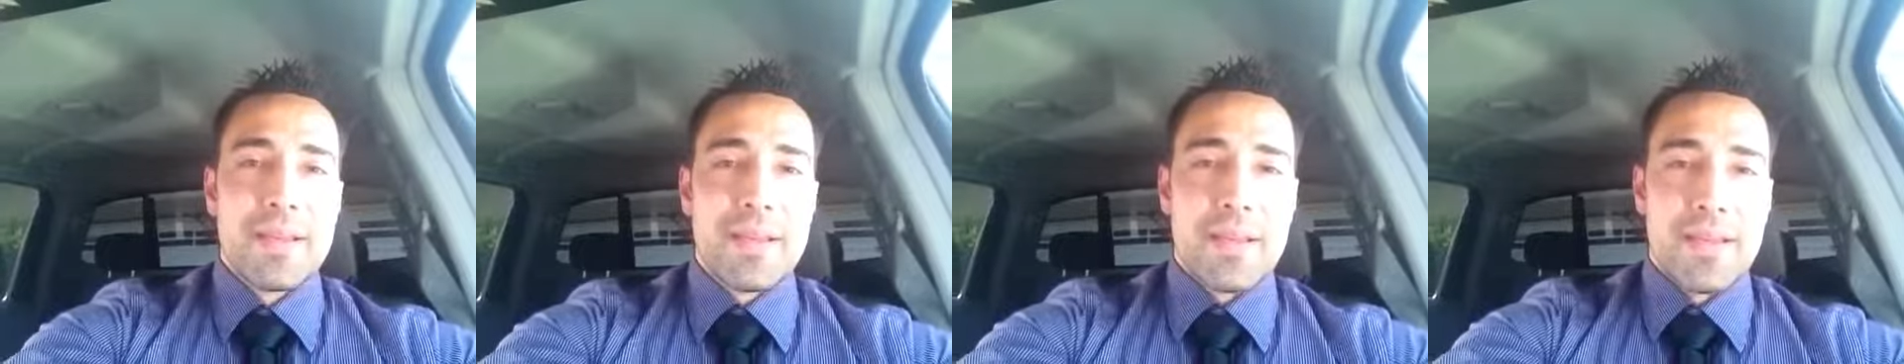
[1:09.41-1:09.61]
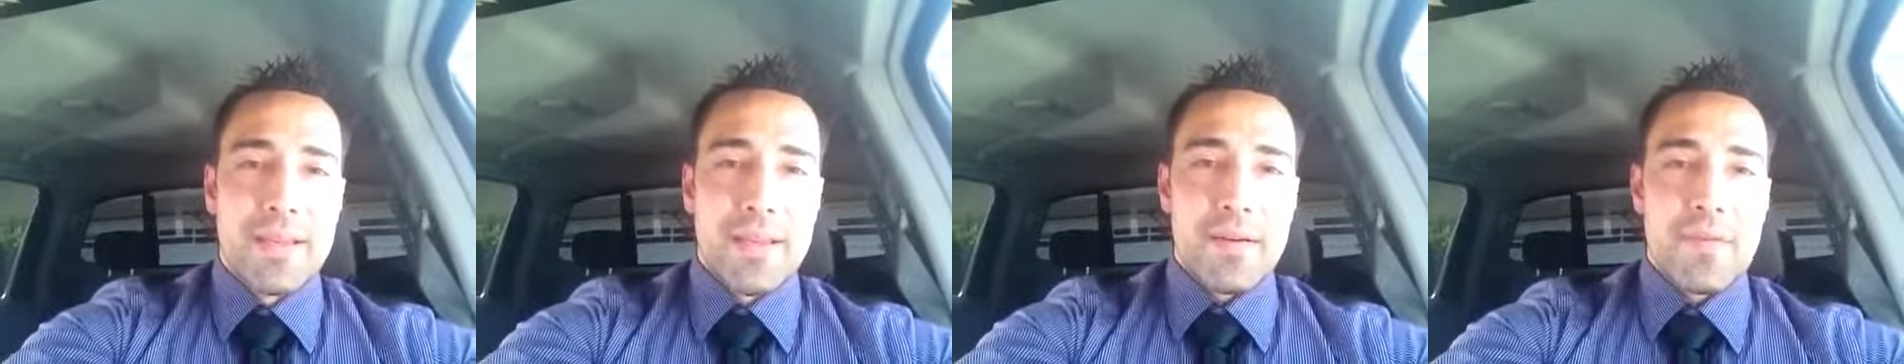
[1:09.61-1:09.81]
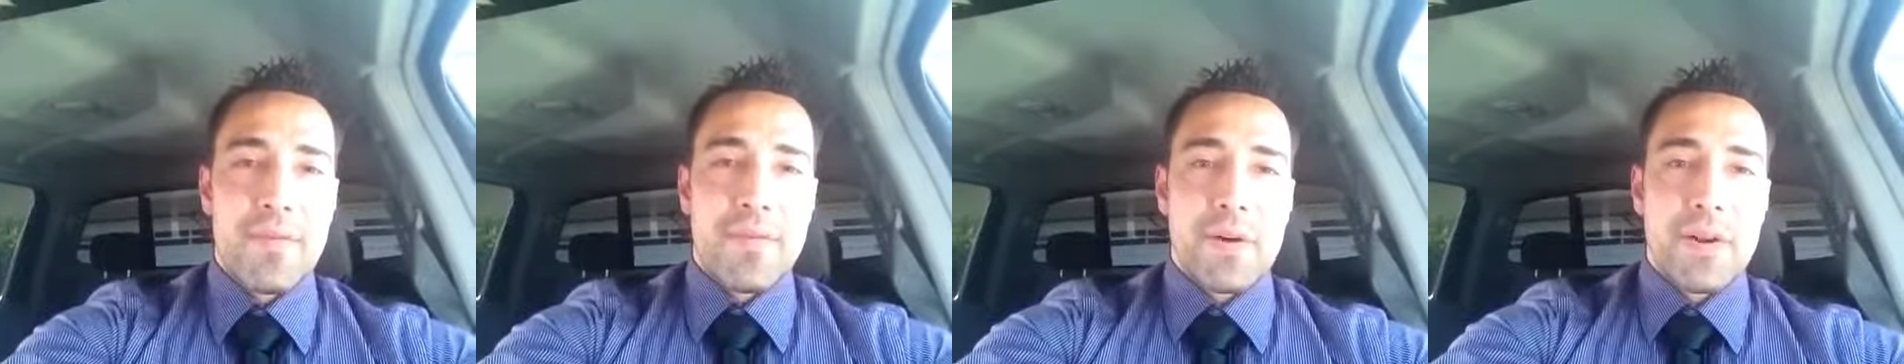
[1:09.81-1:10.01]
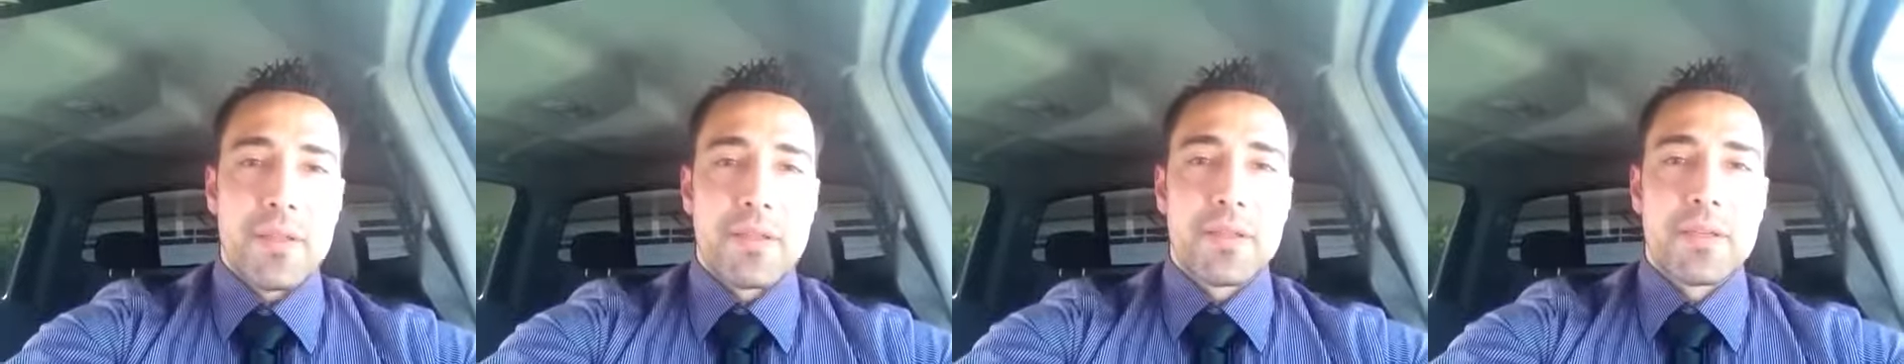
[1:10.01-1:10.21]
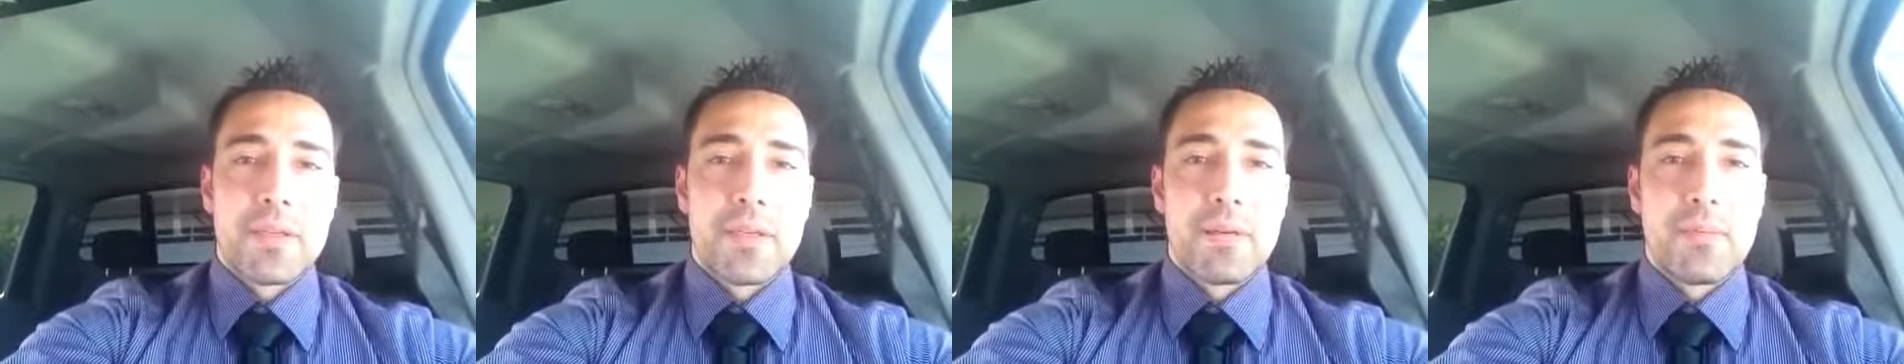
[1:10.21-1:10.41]

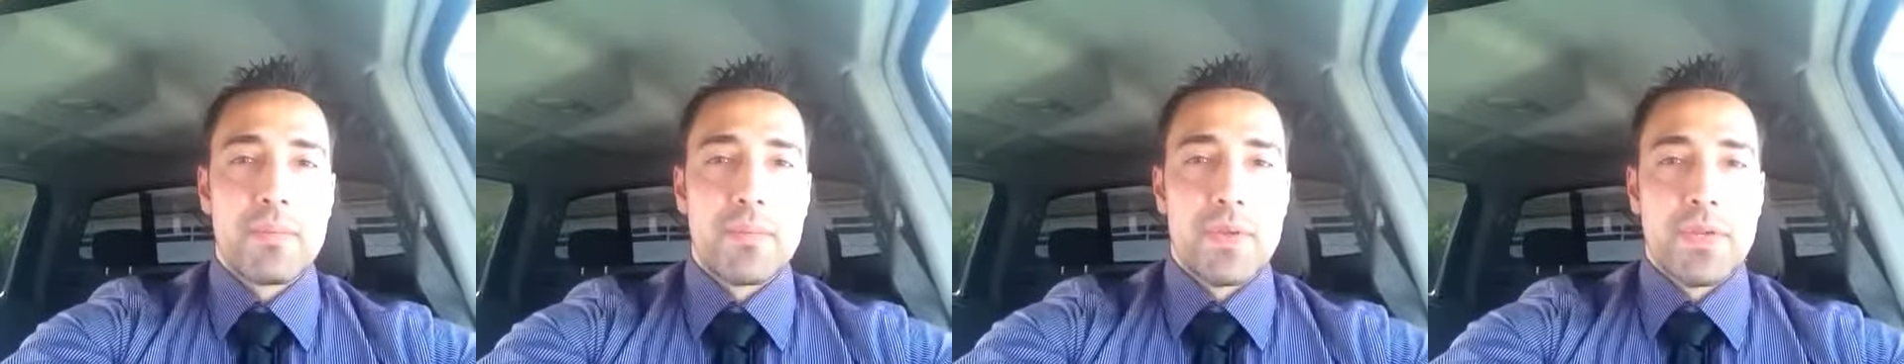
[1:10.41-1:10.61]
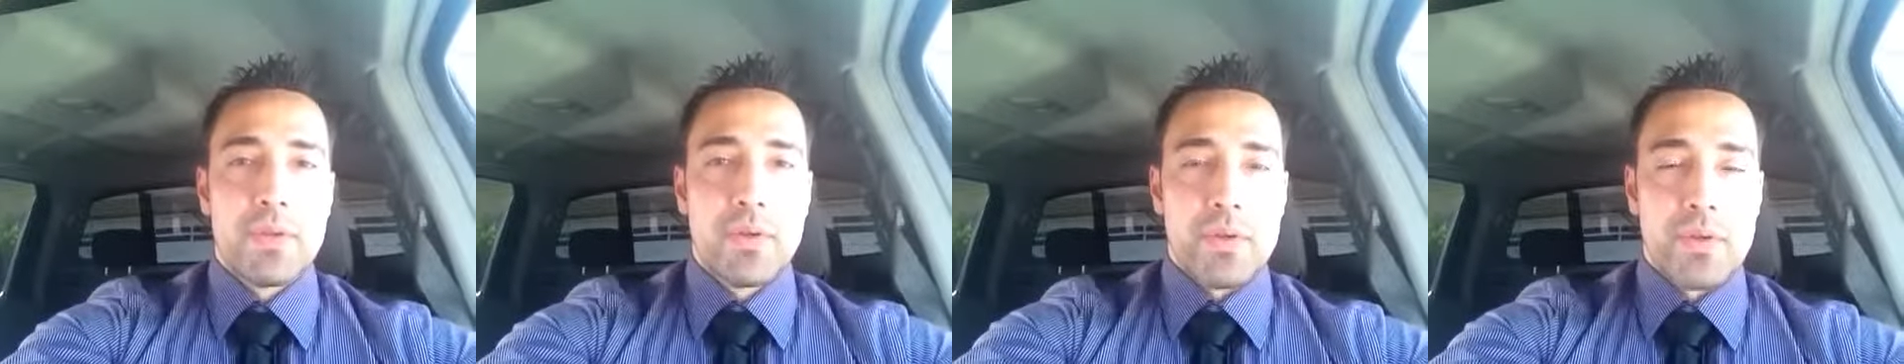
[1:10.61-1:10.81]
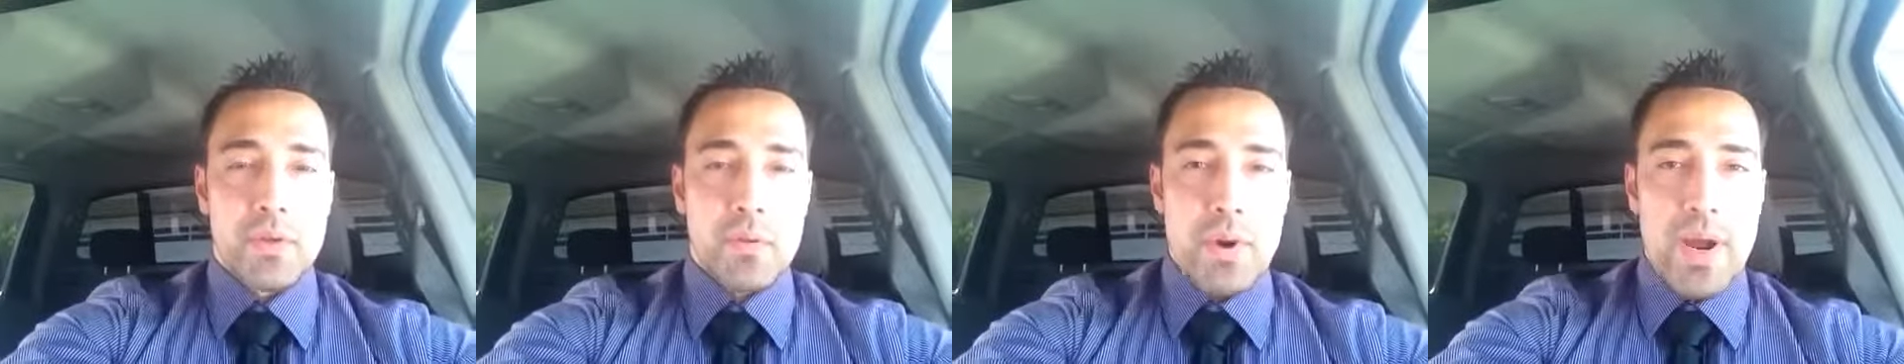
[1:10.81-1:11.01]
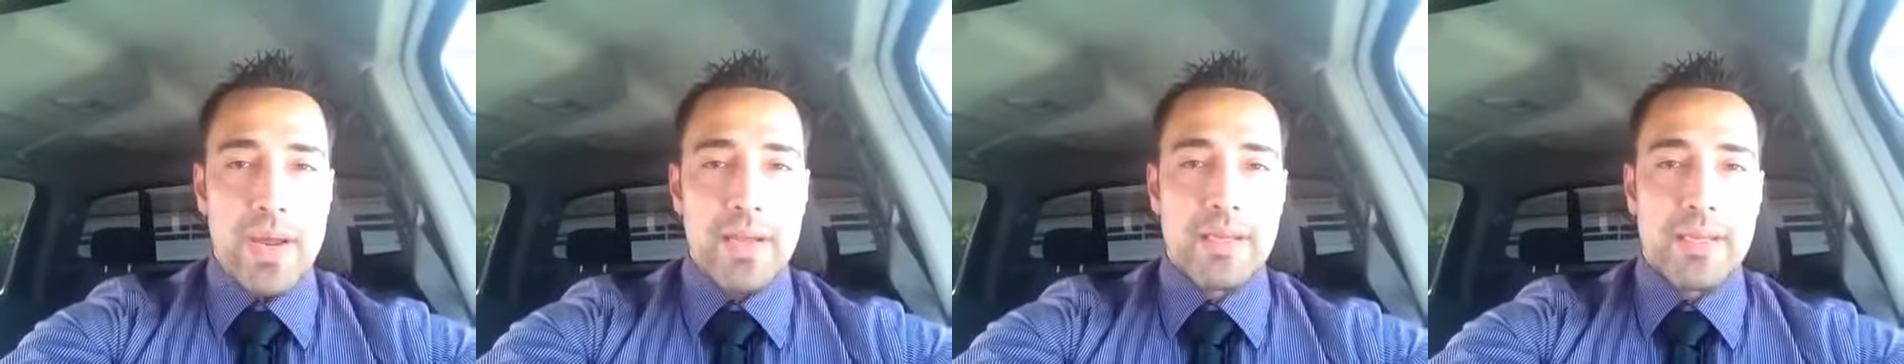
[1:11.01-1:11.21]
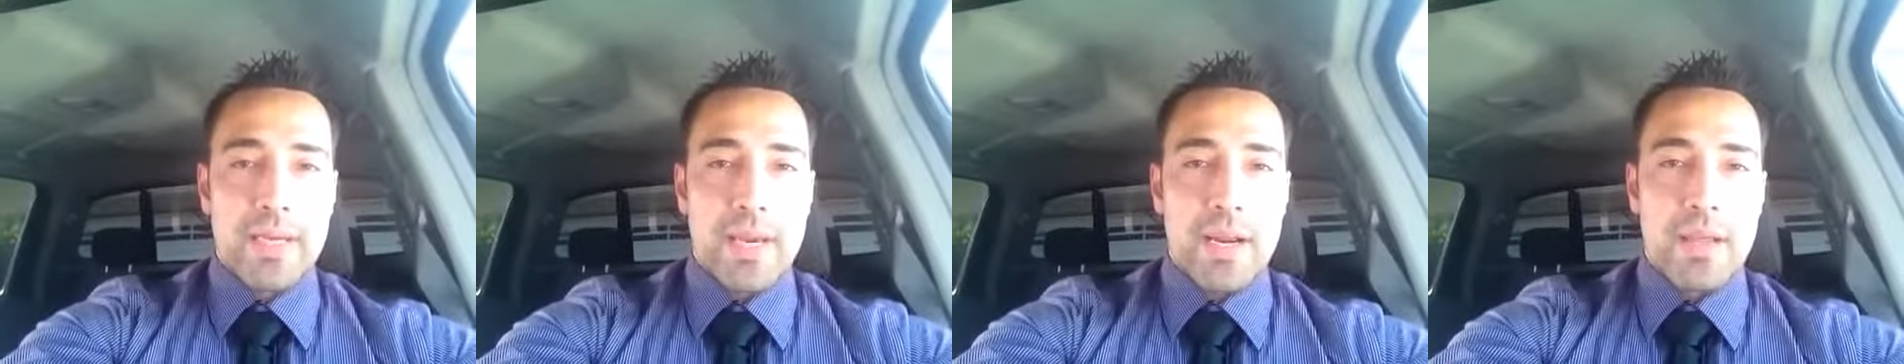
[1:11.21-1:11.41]
difference between the
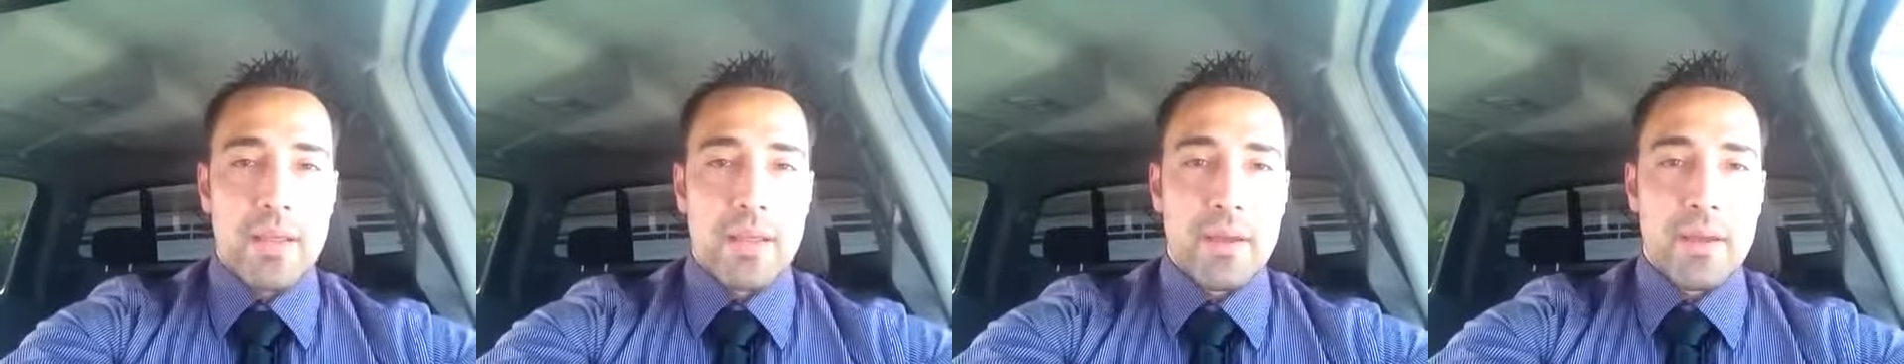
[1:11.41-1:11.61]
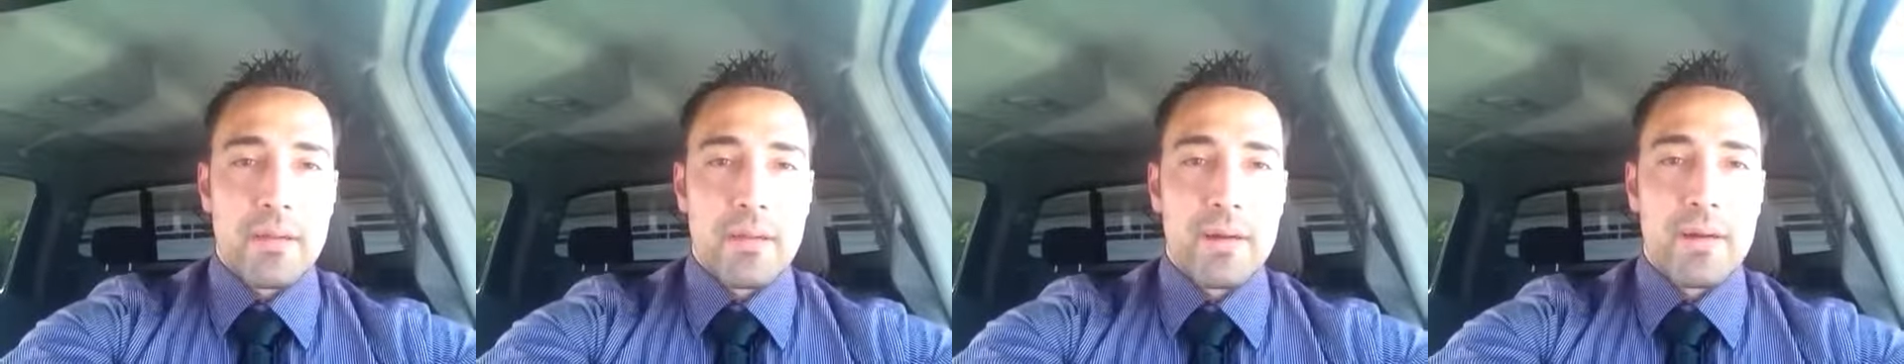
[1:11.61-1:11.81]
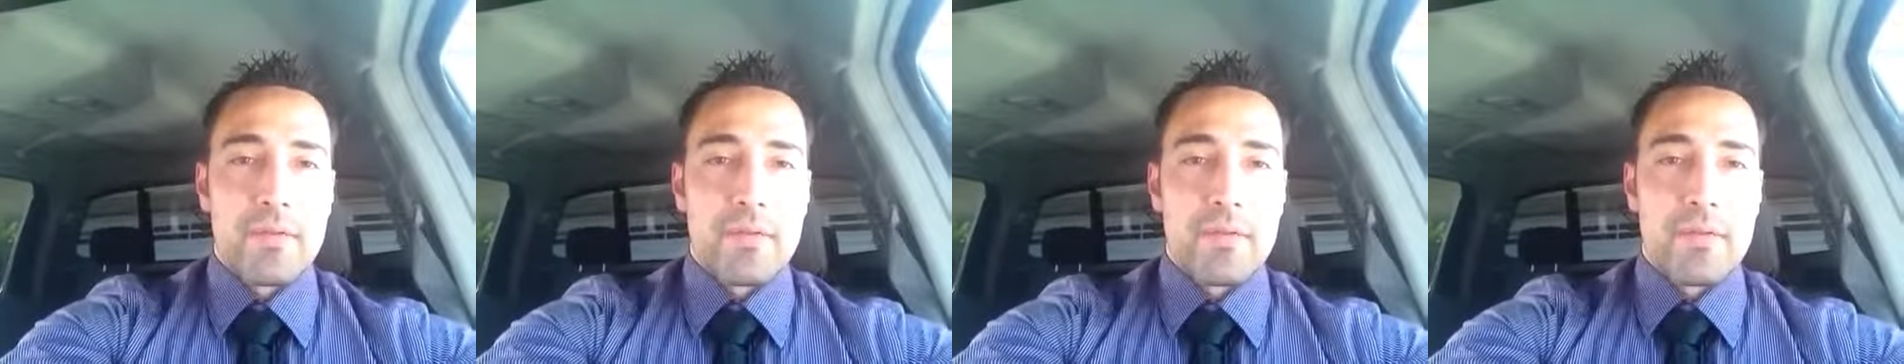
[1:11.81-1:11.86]
right side